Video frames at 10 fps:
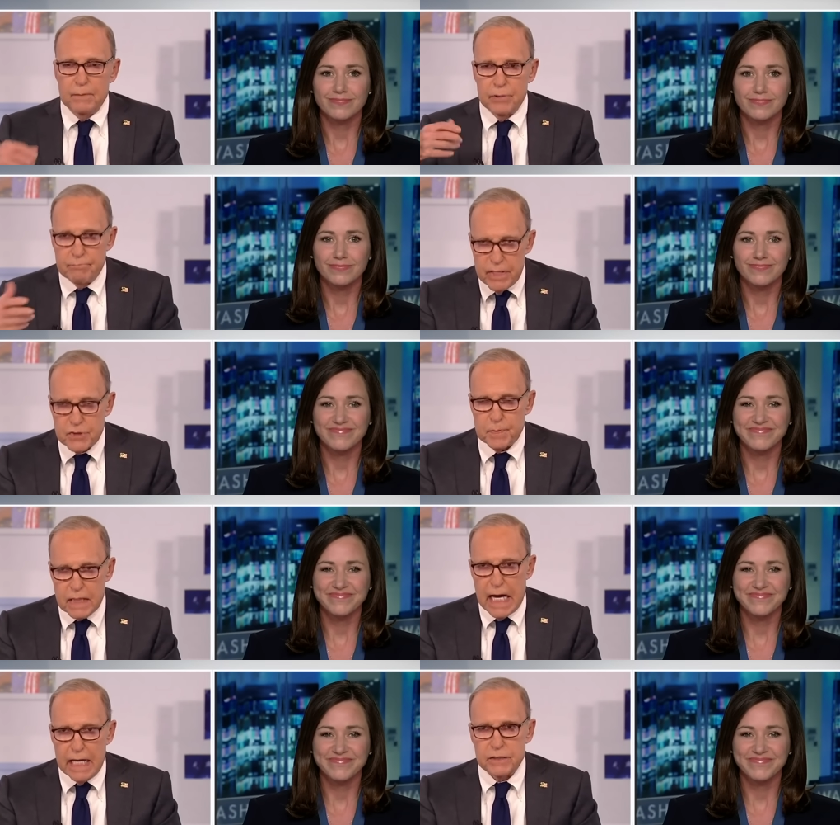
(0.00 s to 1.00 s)
Speaker 1: but Mitch
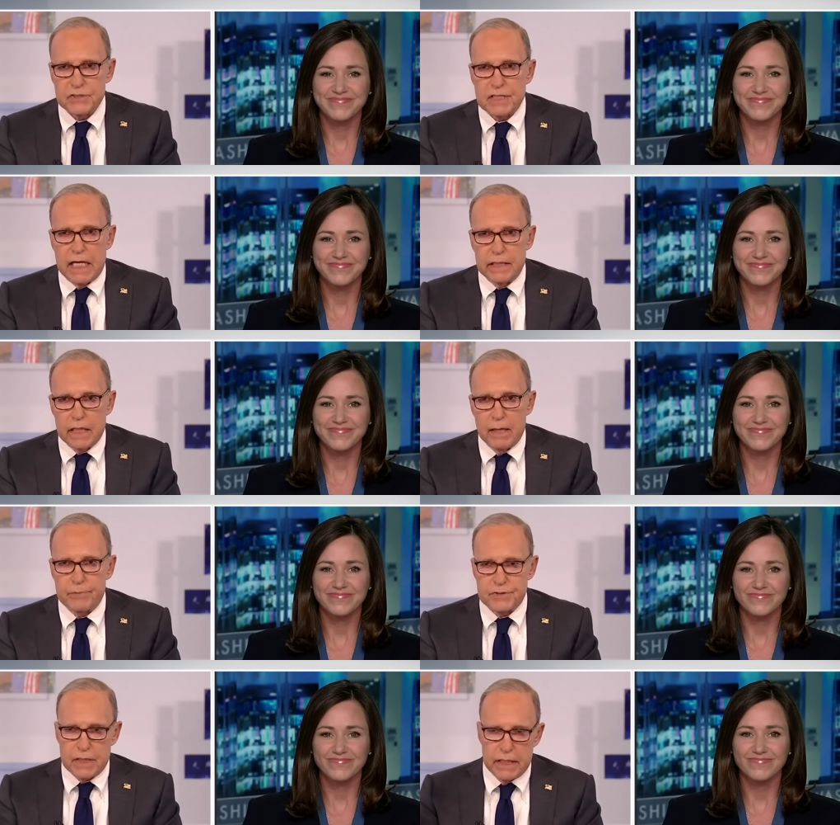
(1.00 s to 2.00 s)
McConnell's standing up and
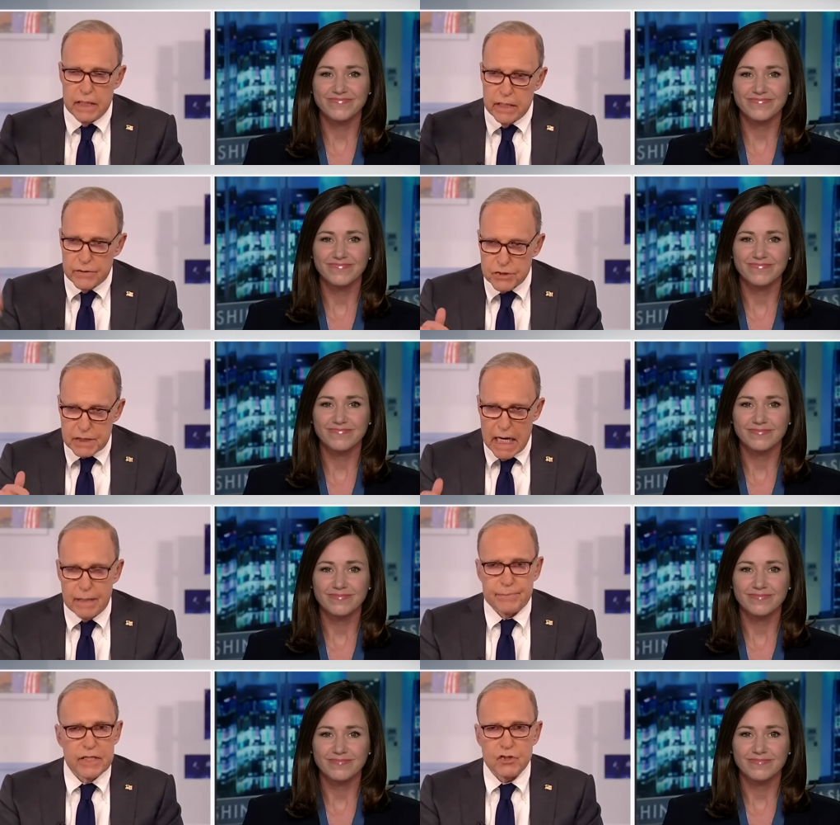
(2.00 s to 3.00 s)
saying there's got
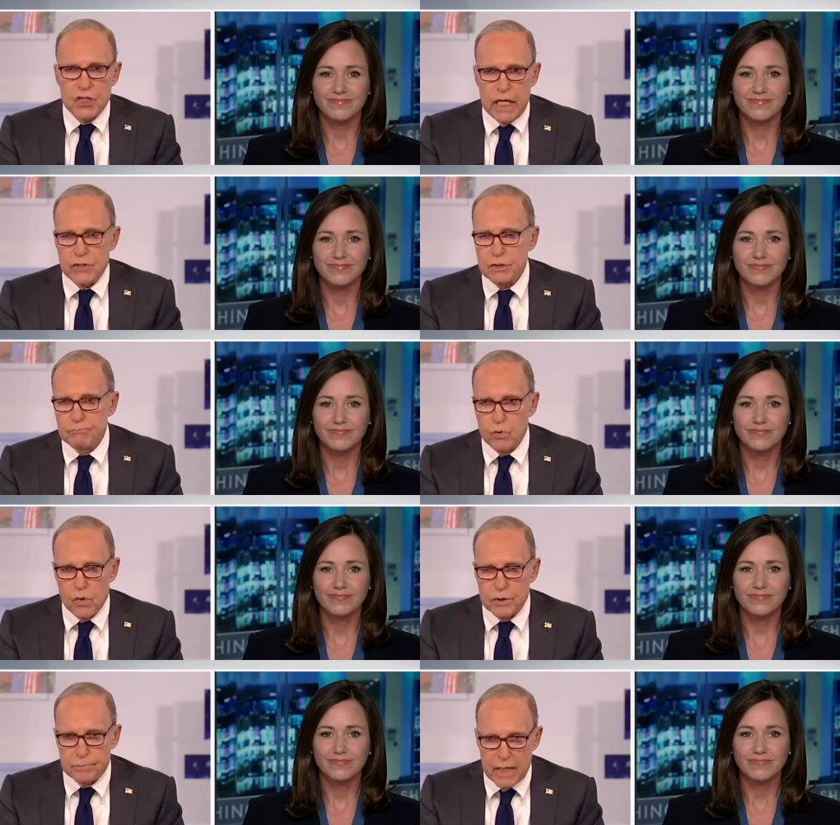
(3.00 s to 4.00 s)
to be a change in
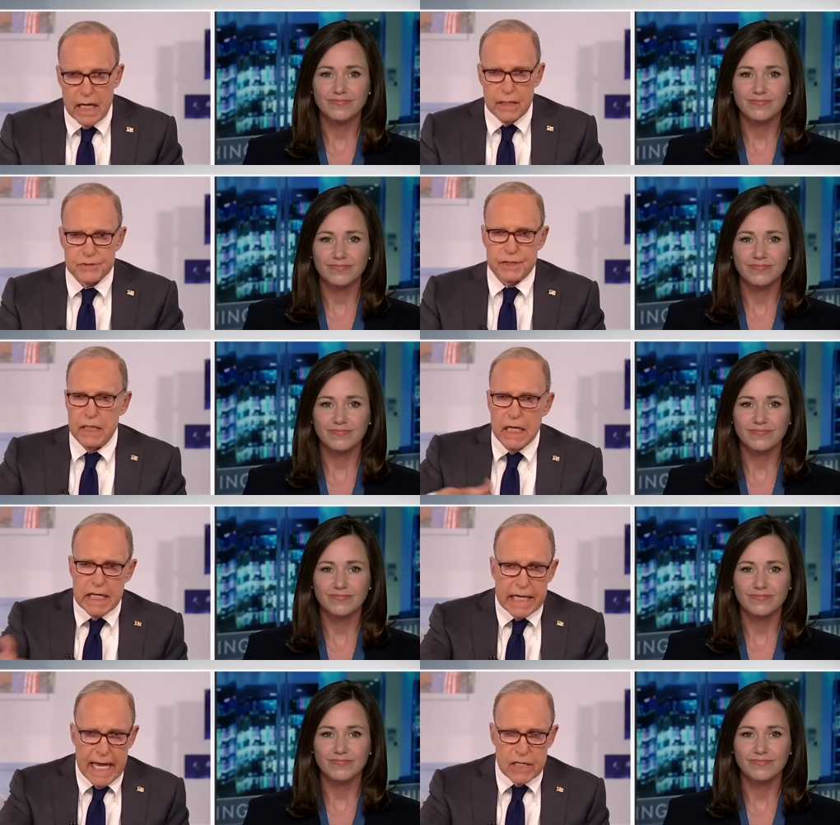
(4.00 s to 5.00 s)
border policy. You
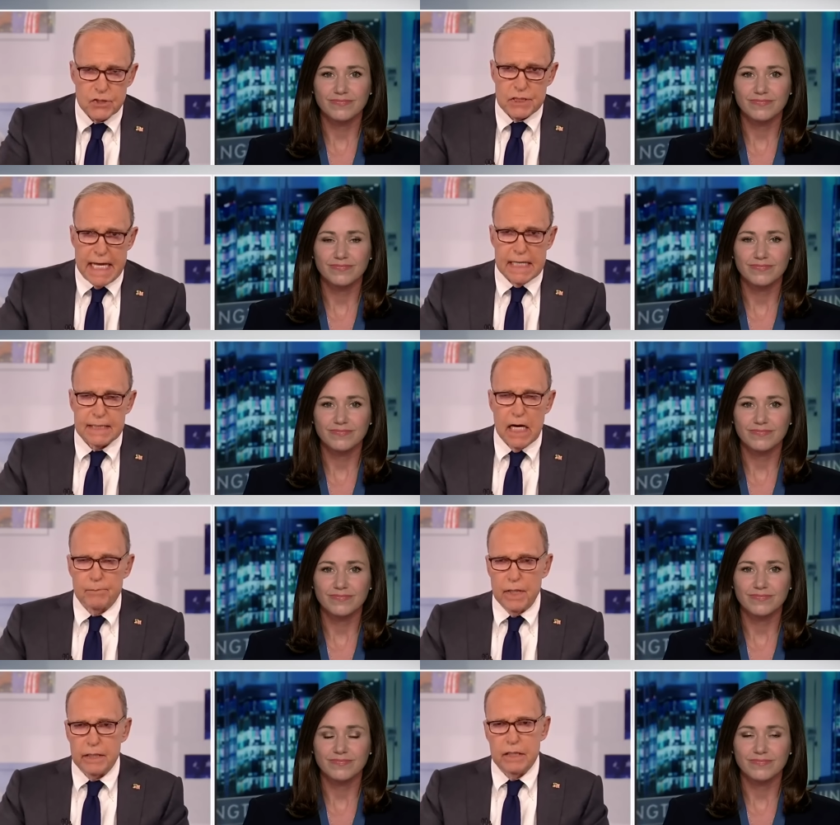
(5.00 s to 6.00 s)
can't just hand out
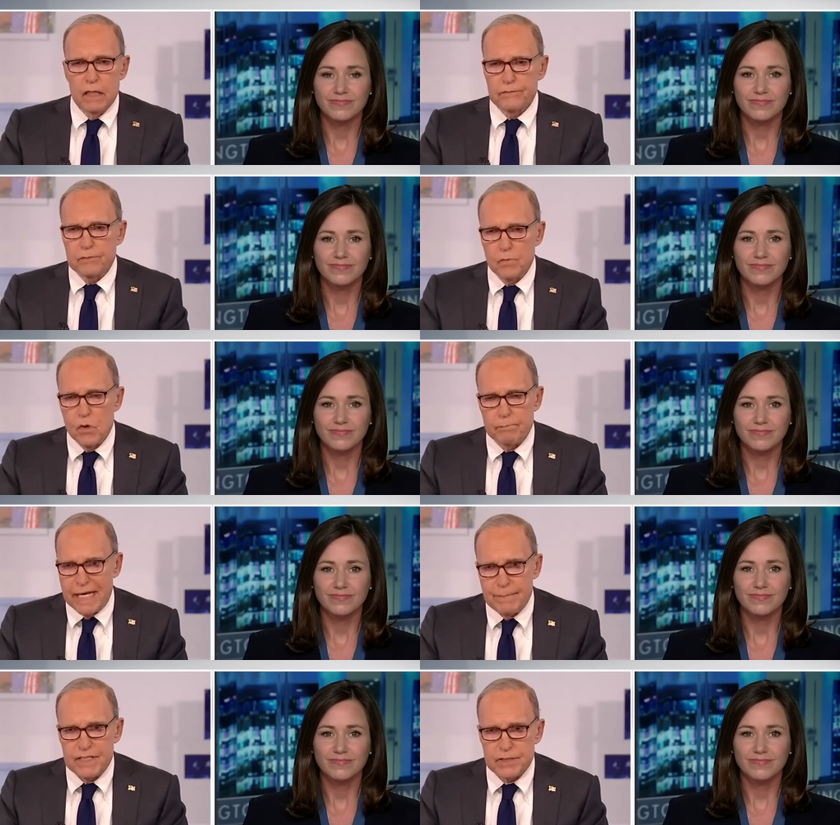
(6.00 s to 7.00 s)
money for more
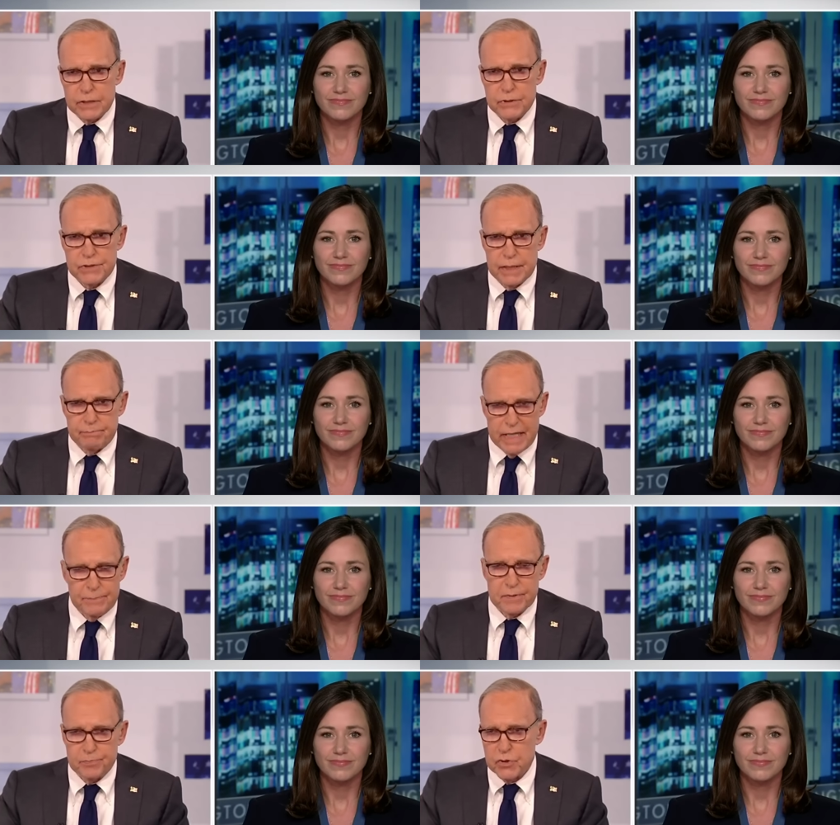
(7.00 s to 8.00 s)
babysitters and
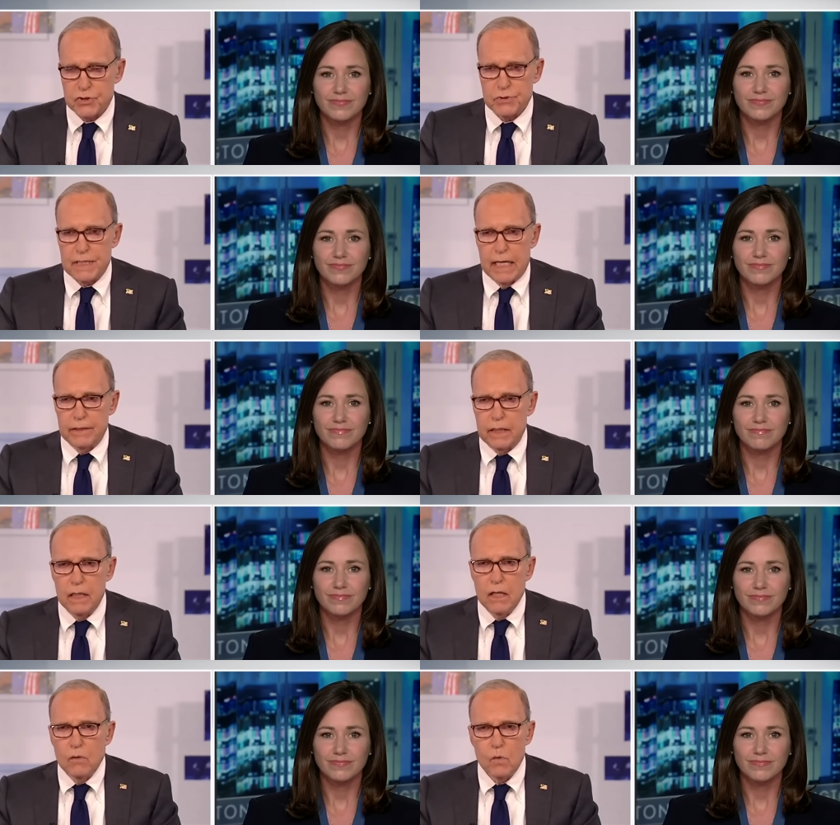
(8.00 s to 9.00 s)
paper pushers down there.
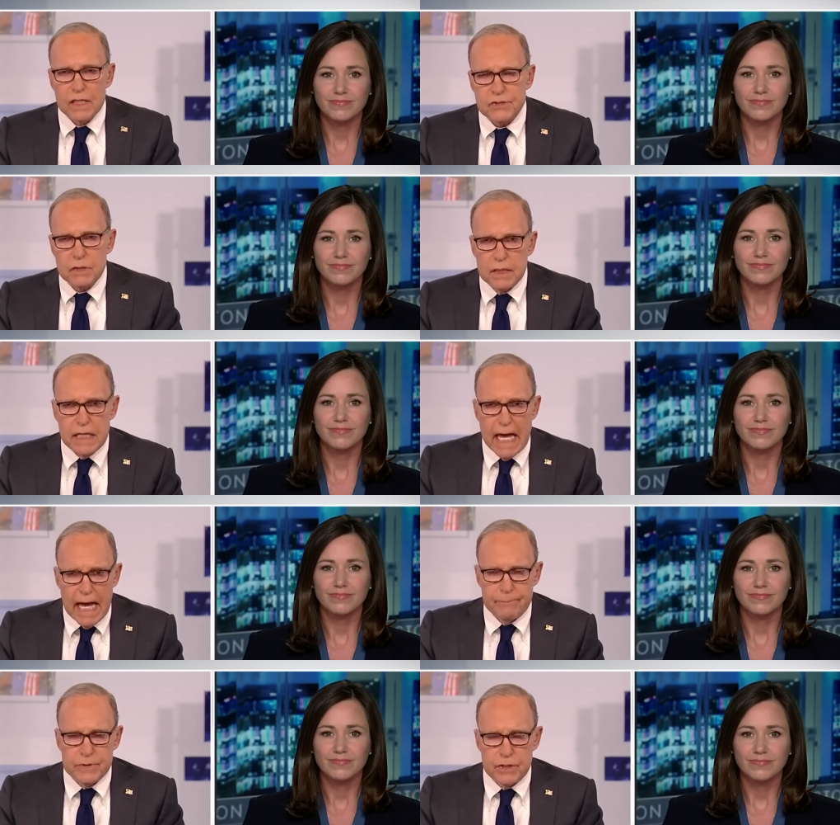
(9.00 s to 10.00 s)
What's going to
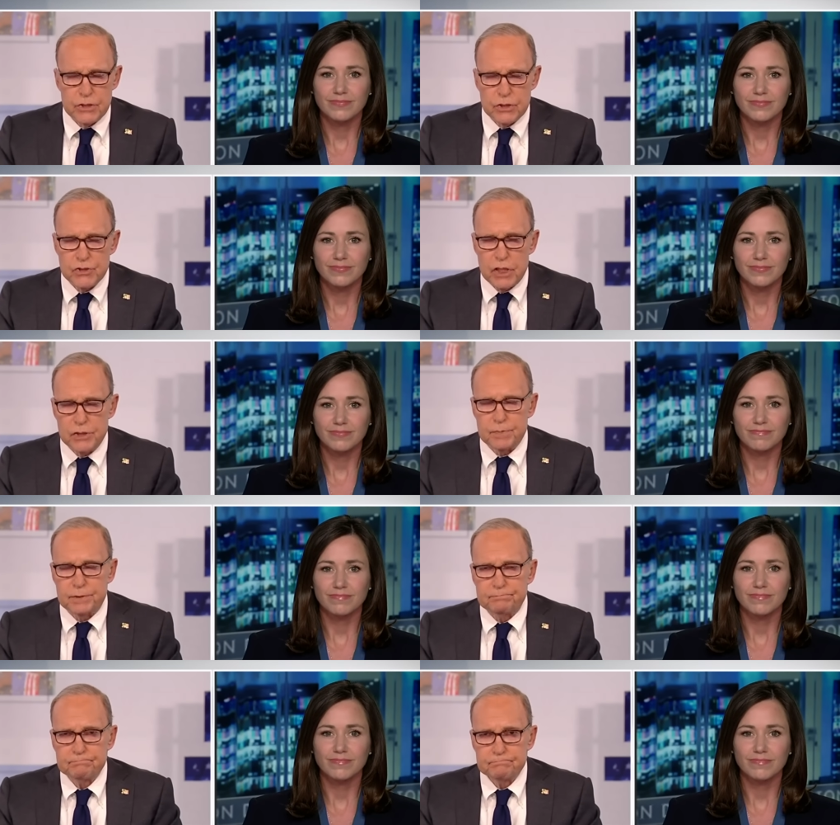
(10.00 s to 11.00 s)
happen in your judgment?
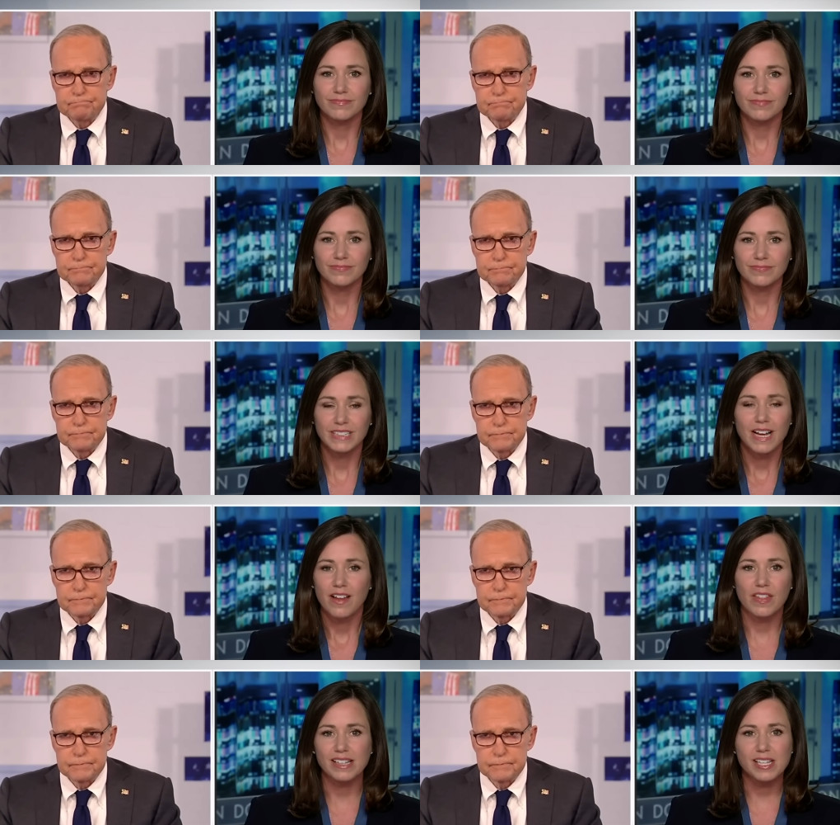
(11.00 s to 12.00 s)

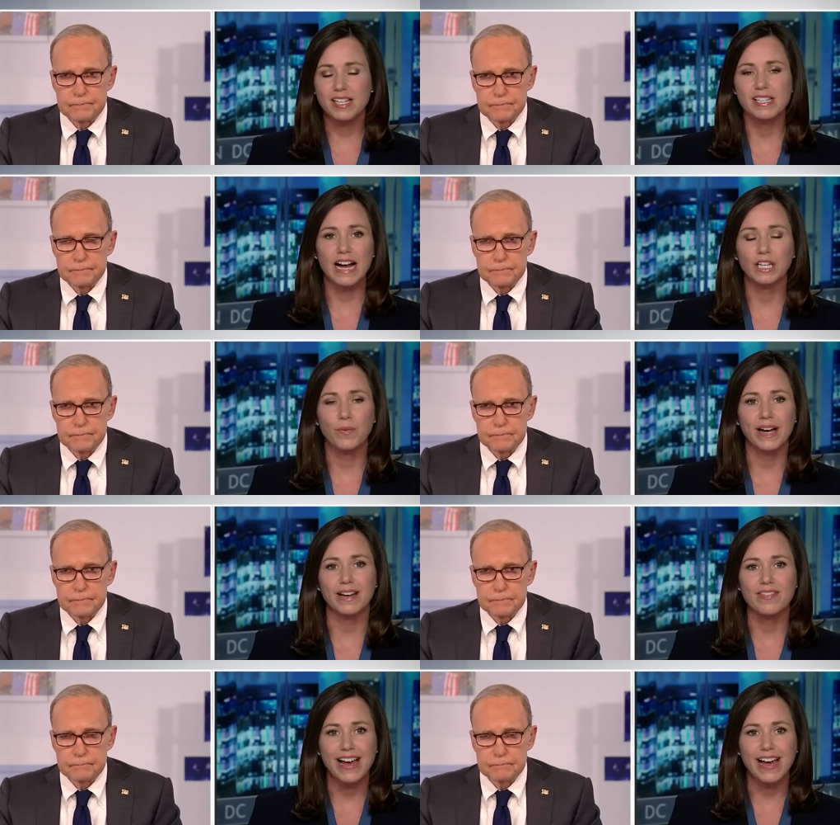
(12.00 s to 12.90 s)
Speaker 2: That's exactly right, and